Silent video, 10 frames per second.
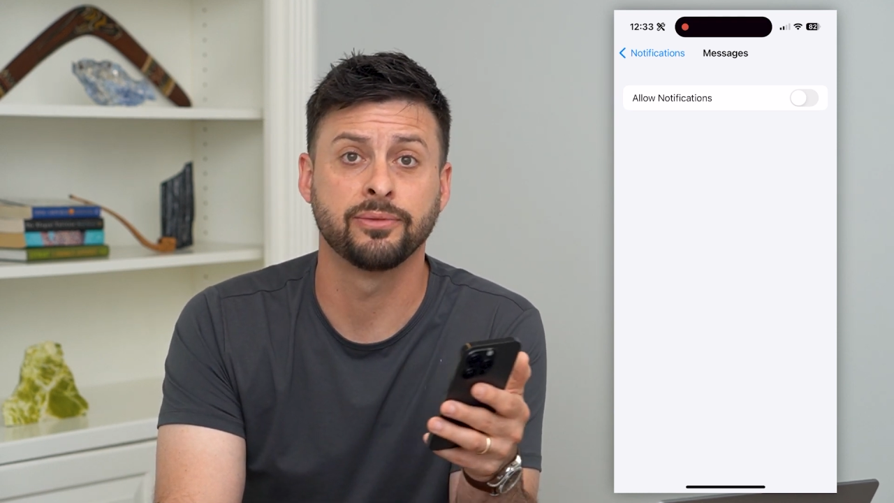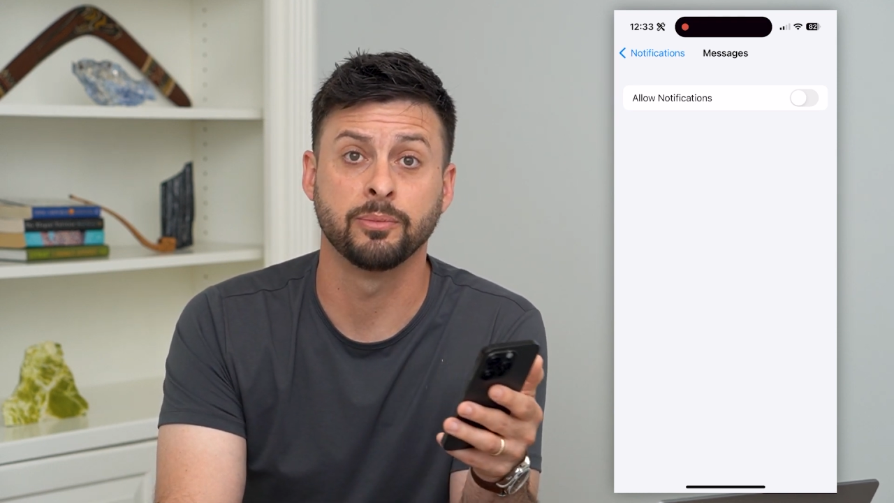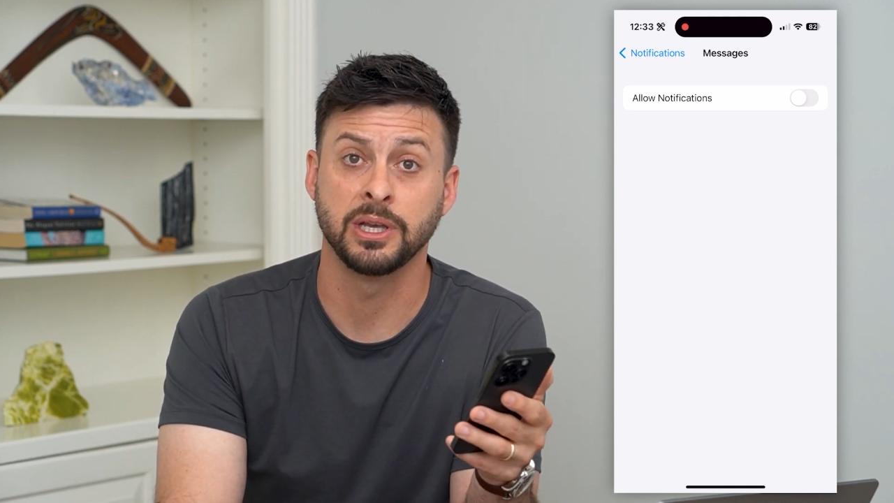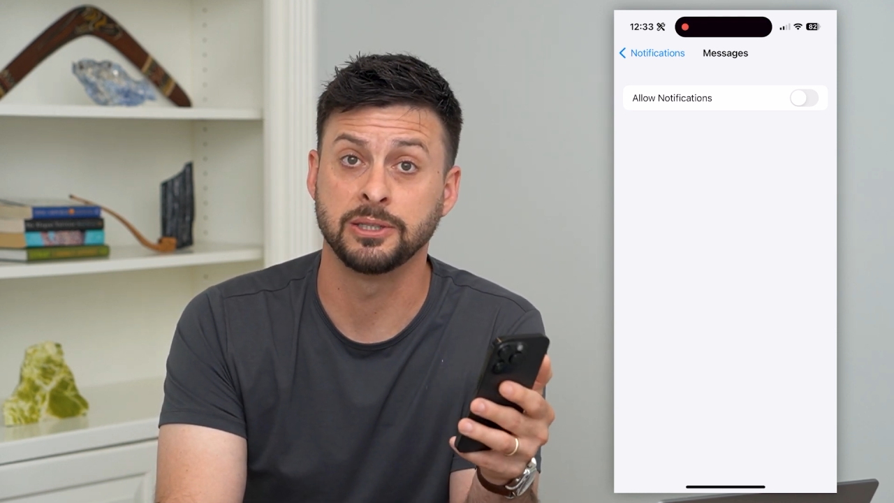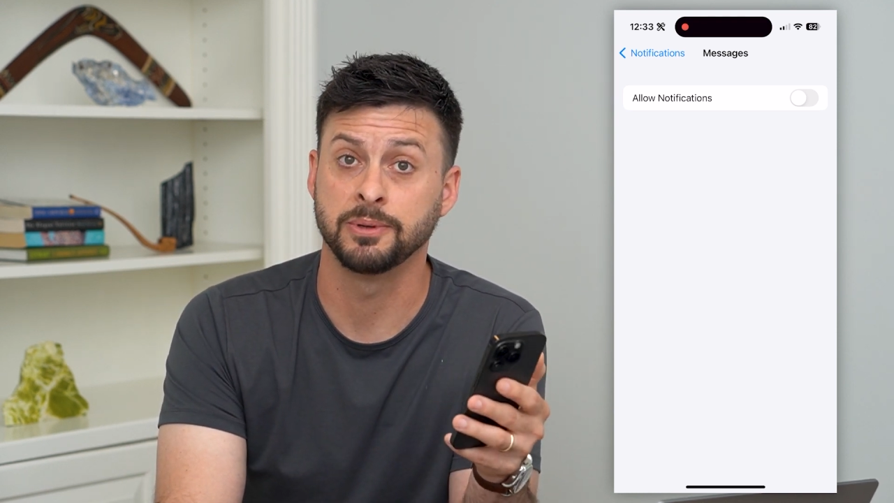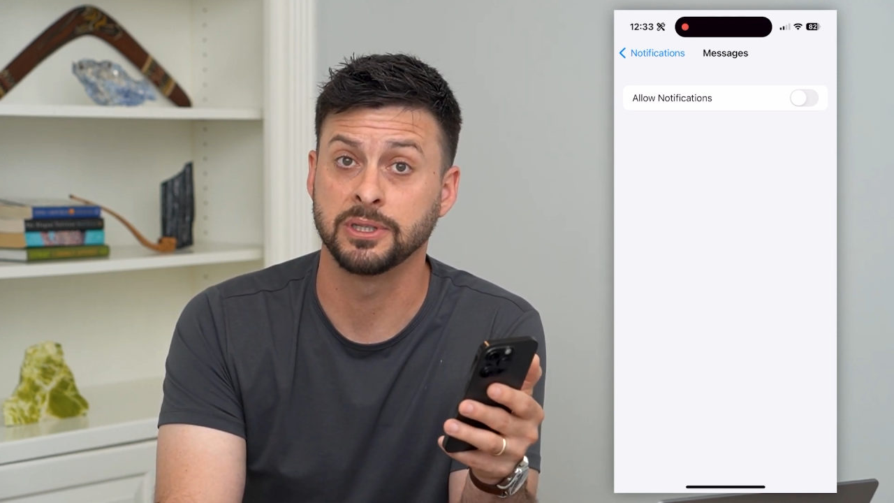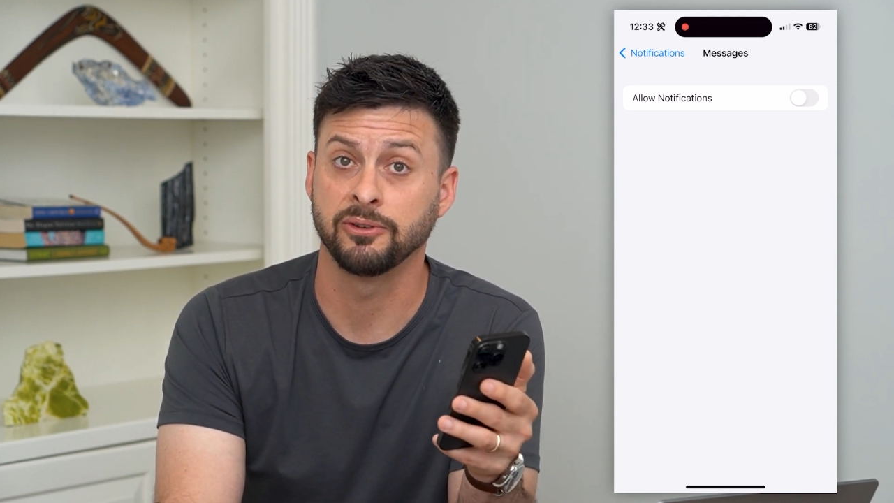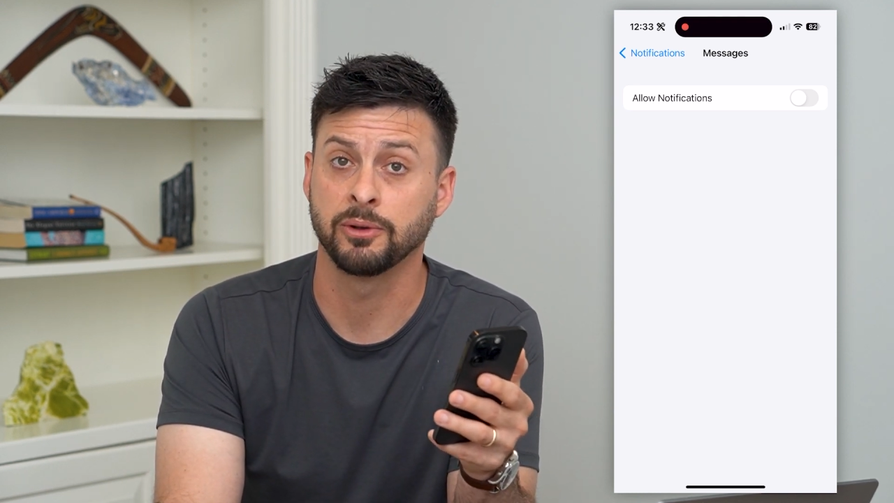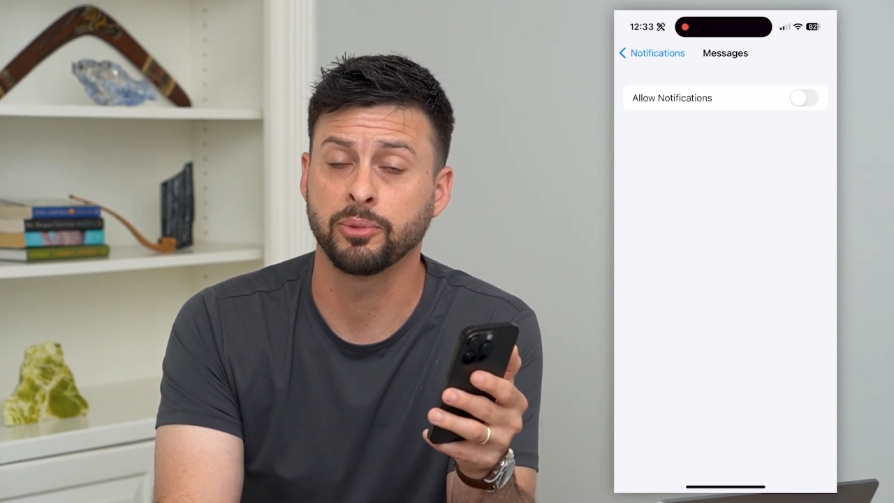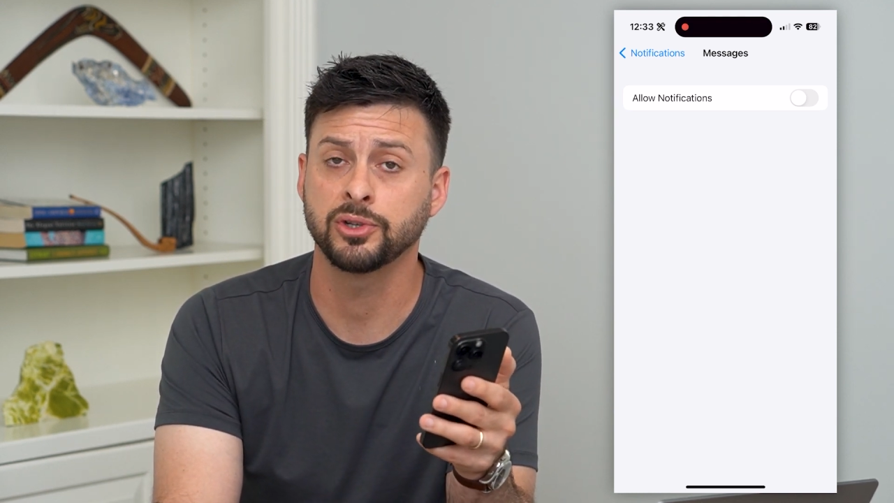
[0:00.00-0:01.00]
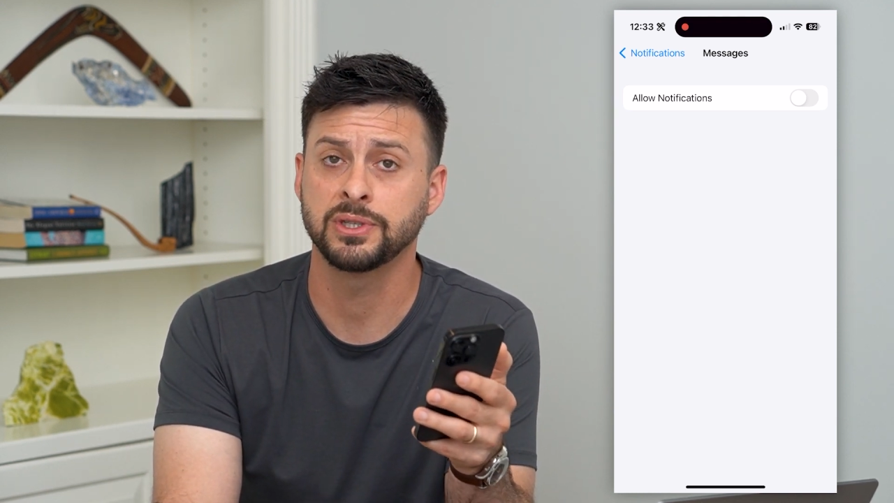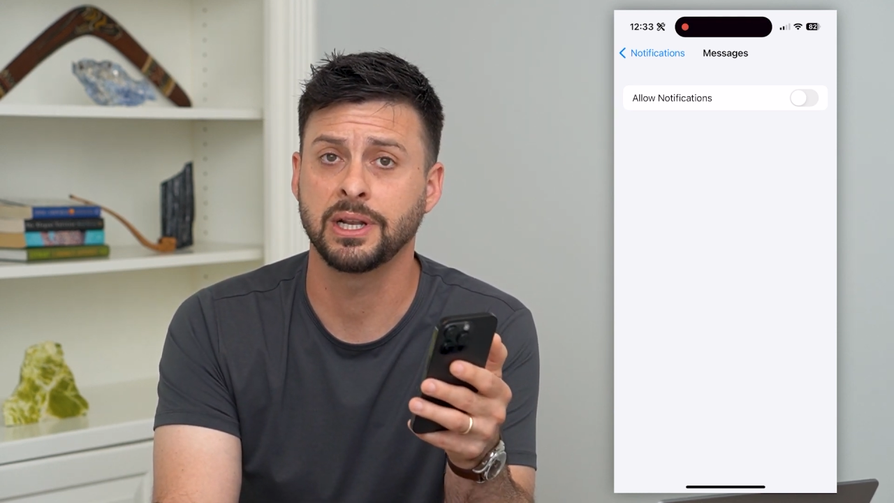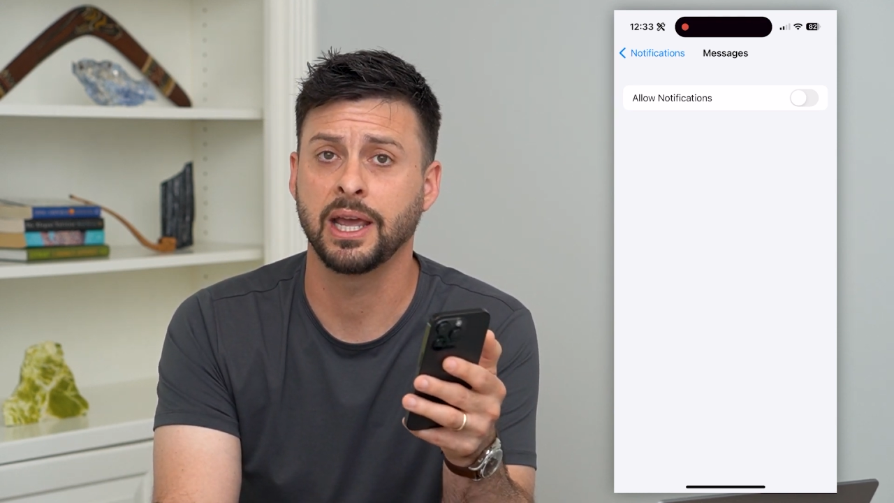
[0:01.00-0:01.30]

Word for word: from a specific person